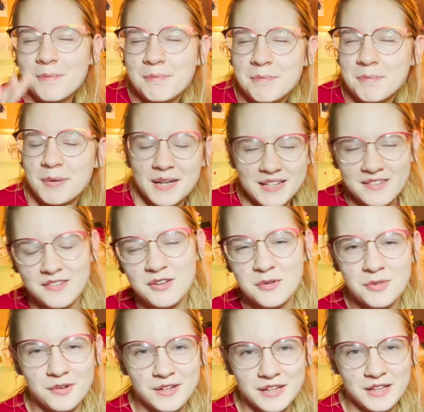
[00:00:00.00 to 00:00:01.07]
But it's
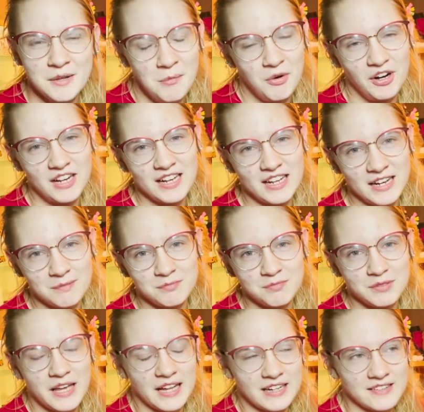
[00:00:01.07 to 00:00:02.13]
2:30 in the morning and I'm
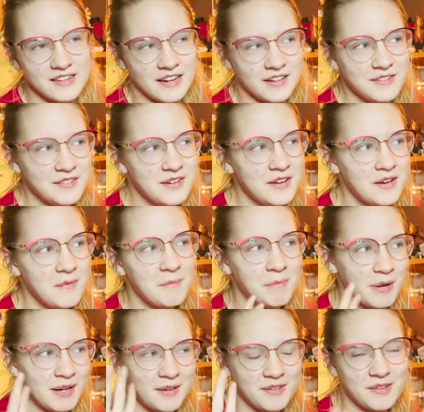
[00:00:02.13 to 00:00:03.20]
kind of tired. But
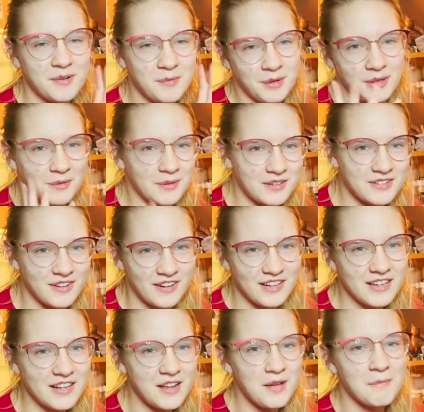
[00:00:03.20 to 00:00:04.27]
I also really want to start
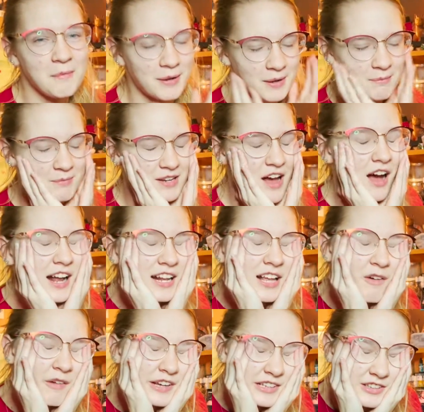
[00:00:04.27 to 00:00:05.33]
it, but I'm not
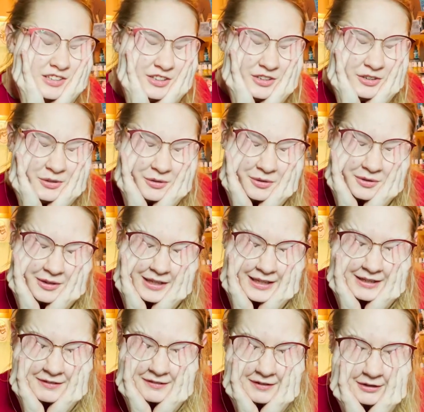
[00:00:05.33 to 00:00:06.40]
going to, and
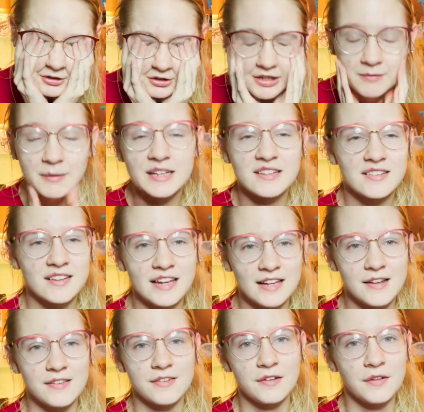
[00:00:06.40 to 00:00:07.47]
it's gonna drive me insane
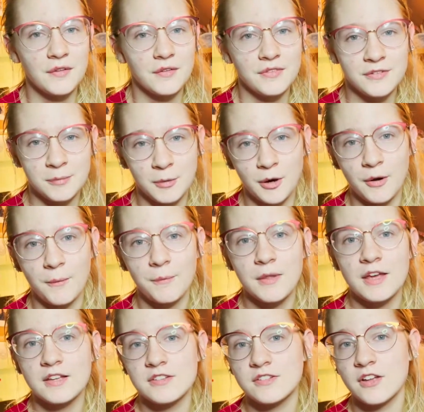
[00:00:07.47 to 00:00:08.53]
until tomorrow.
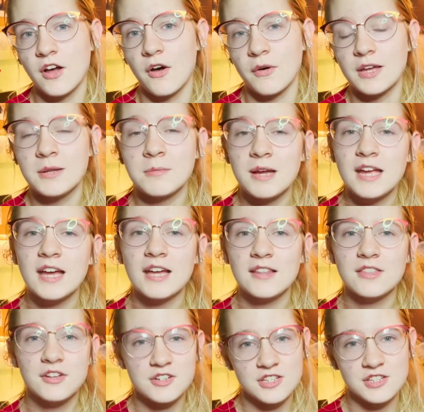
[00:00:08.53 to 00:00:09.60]
So in my head,
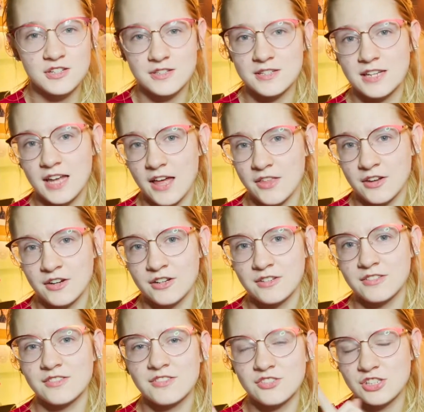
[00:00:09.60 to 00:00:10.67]
they're still together,
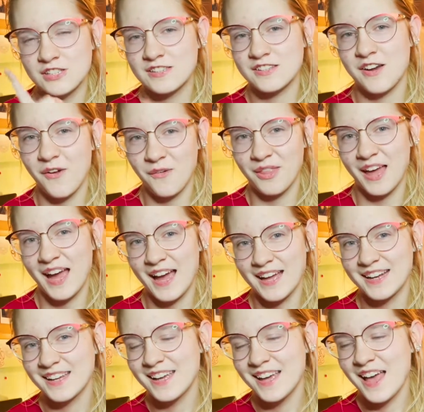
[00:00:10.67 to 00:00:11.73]
just know that.
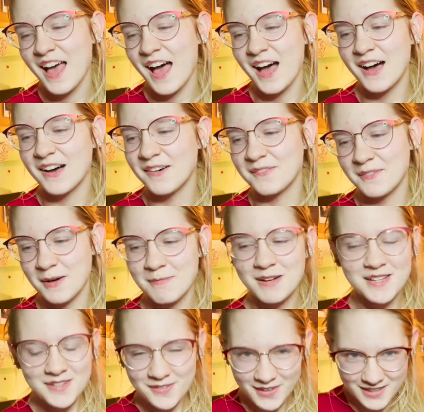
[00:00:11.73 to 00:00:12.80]
A
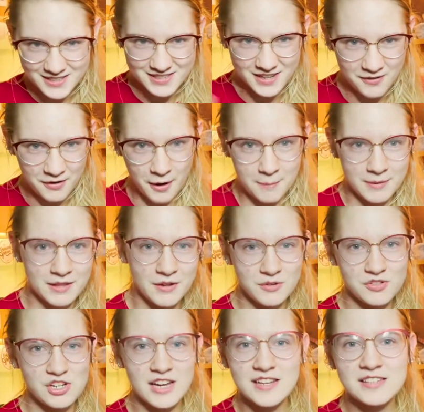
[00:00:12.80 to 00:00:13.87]
bunch of other stuff happened though.
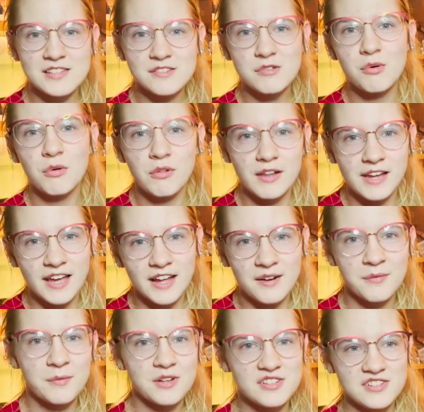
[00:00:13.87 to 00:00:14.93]
Jace is cool again,
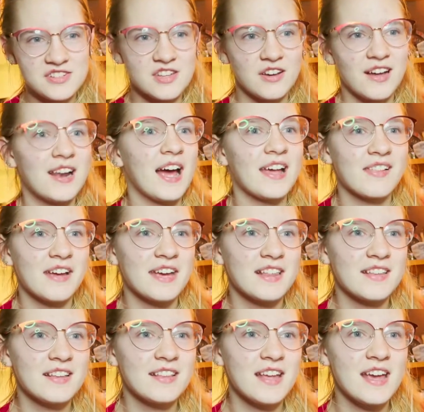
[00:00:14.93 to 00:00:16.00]
which is good. I like
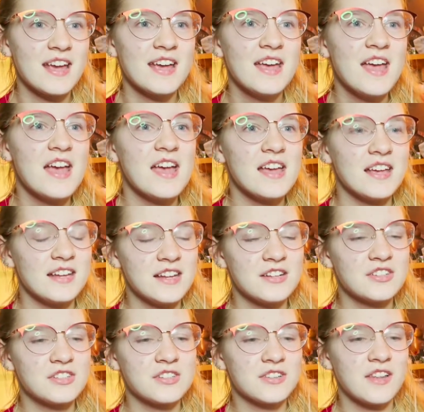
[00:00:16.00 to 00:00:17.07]
that they
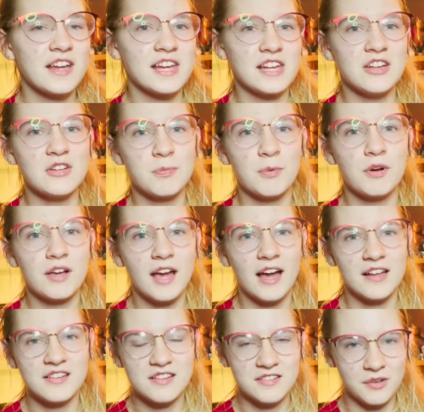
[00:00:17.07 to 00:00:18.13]
each book
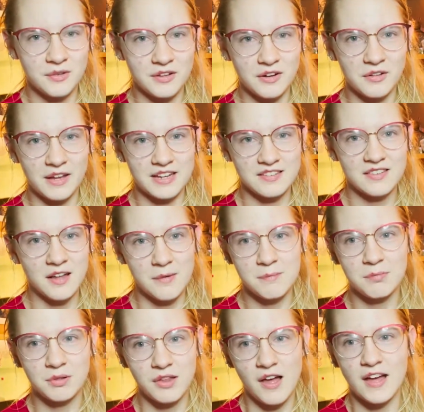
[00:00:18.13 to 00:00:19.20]
has its own little like
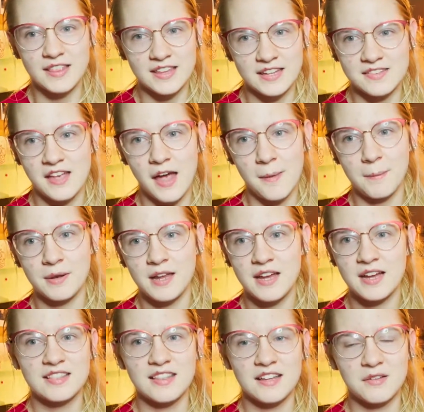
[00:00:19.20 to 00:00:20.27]
subplot that's happening that's